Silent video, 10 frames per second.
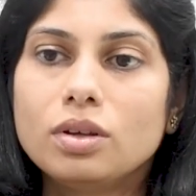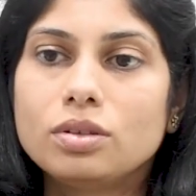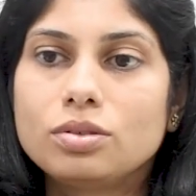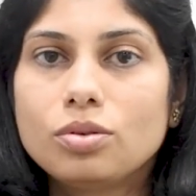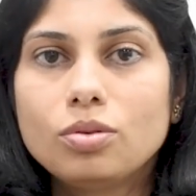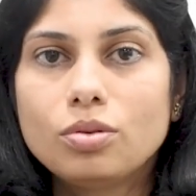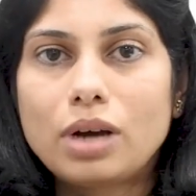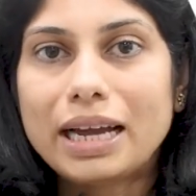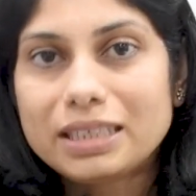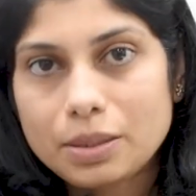So
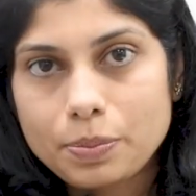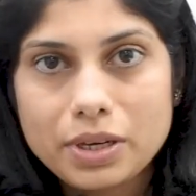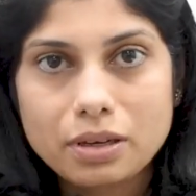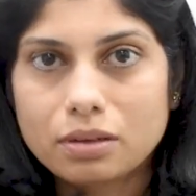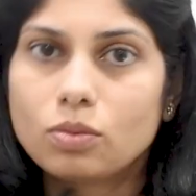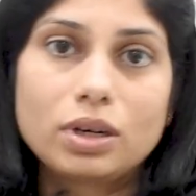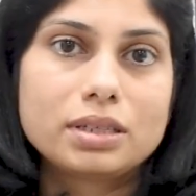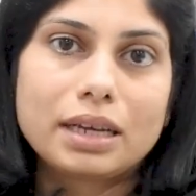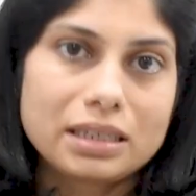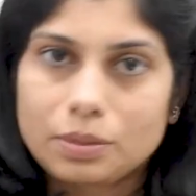ITP, what
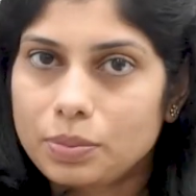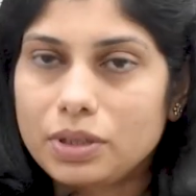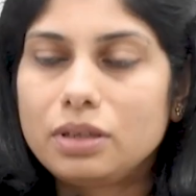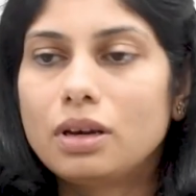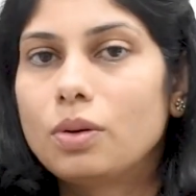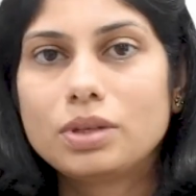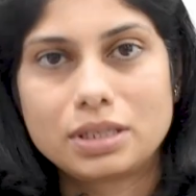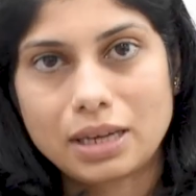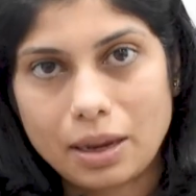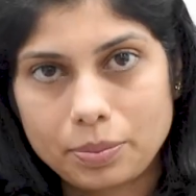is ITP? How does
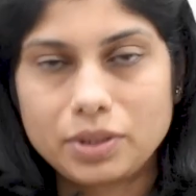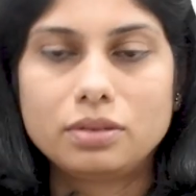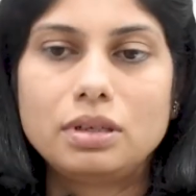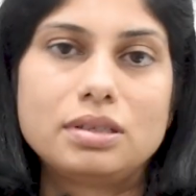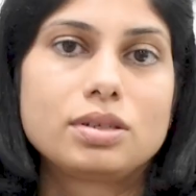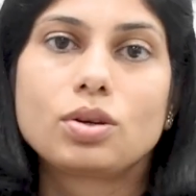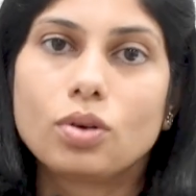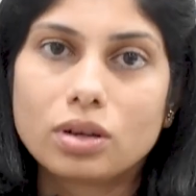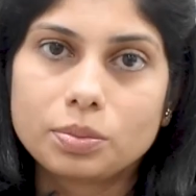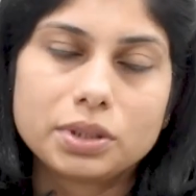it happen? Is it
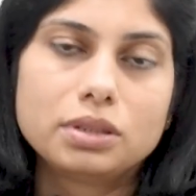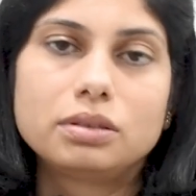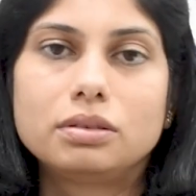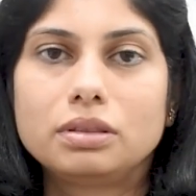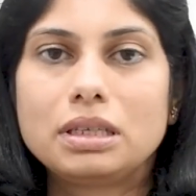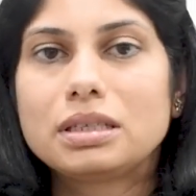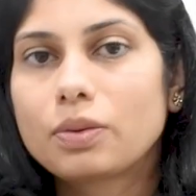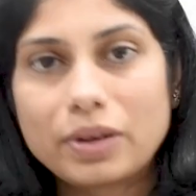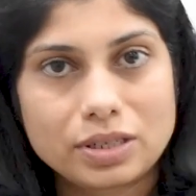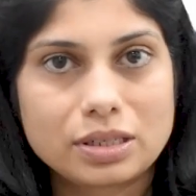curable? These are
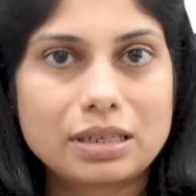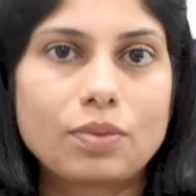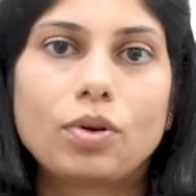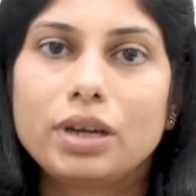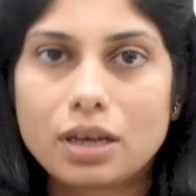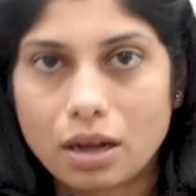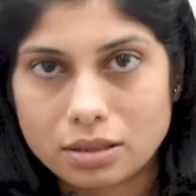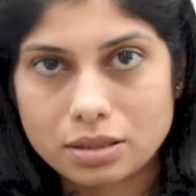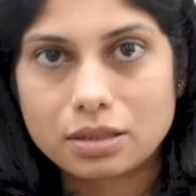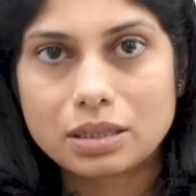questions I've already
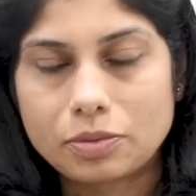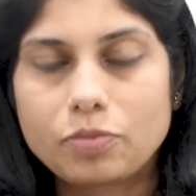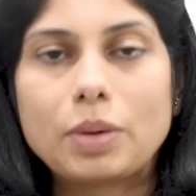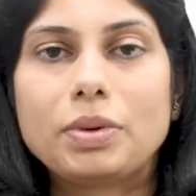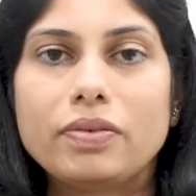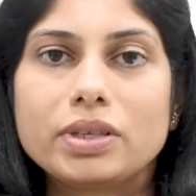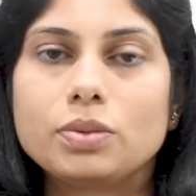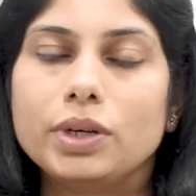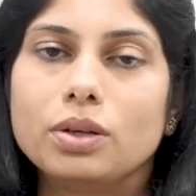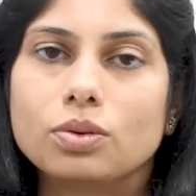answered in some of my previous
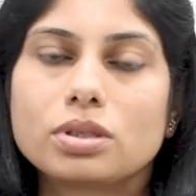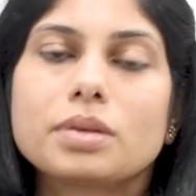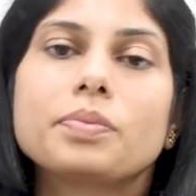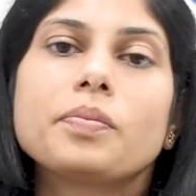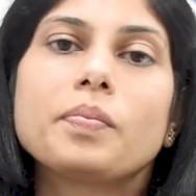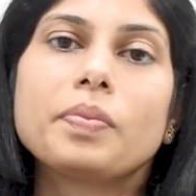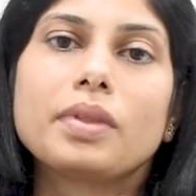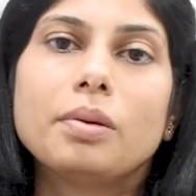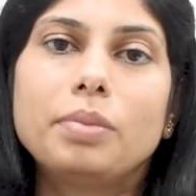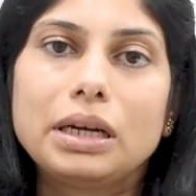videos.
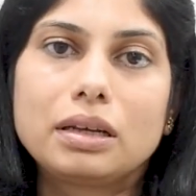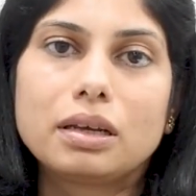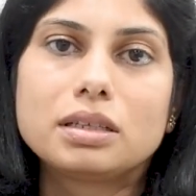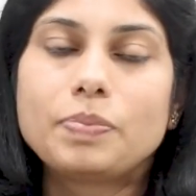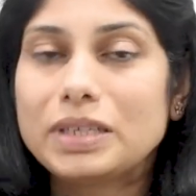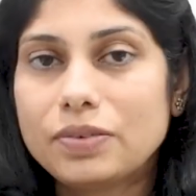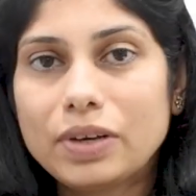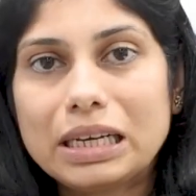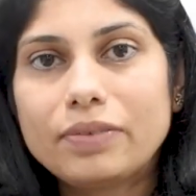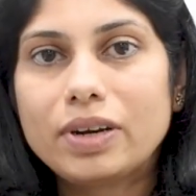But
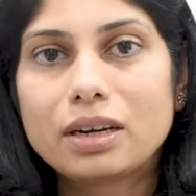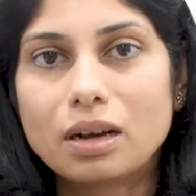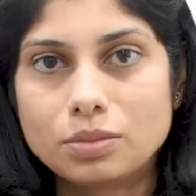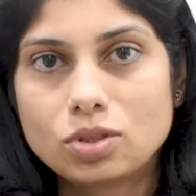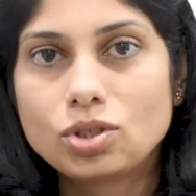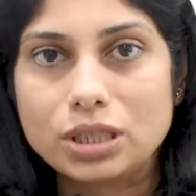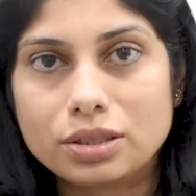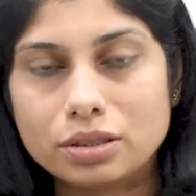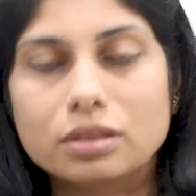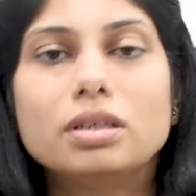specifically when it comes to
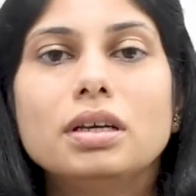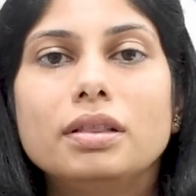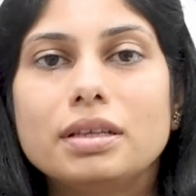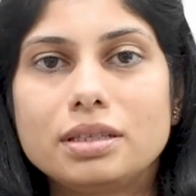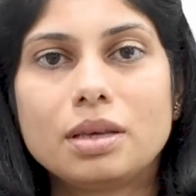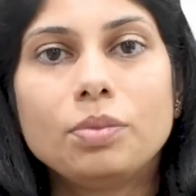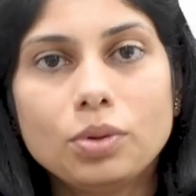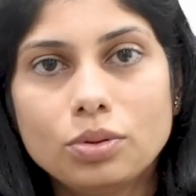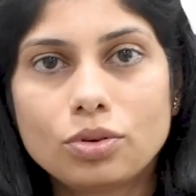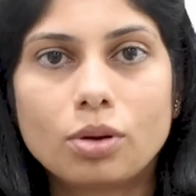children, this
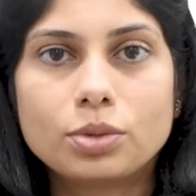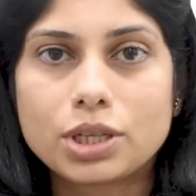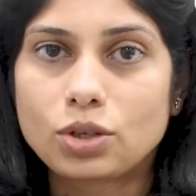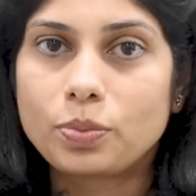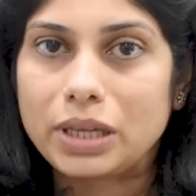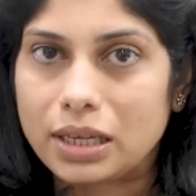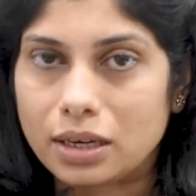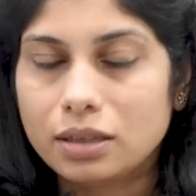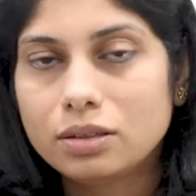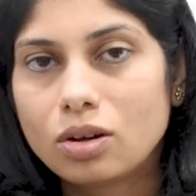immune
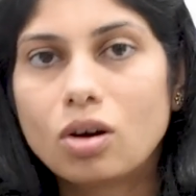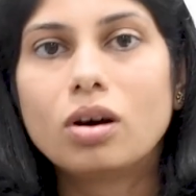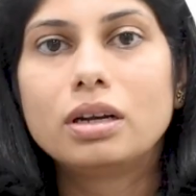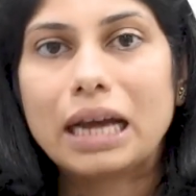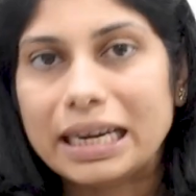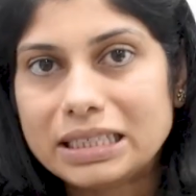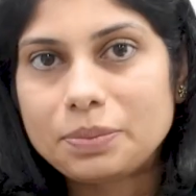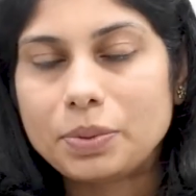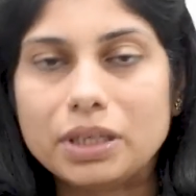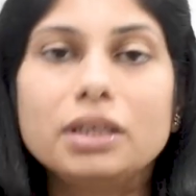thrombocytopenia or
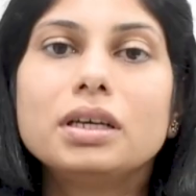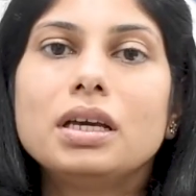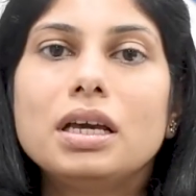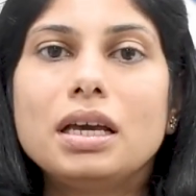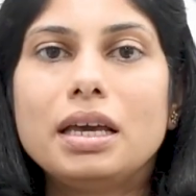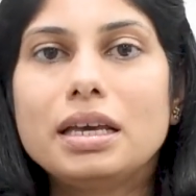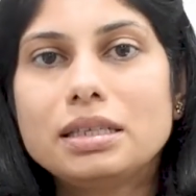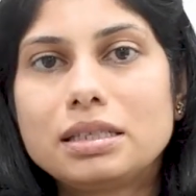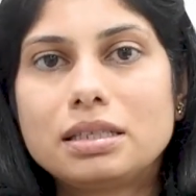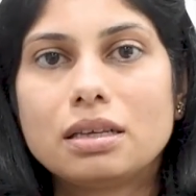ITP
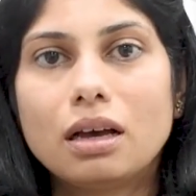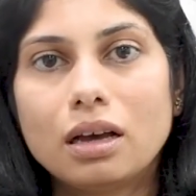is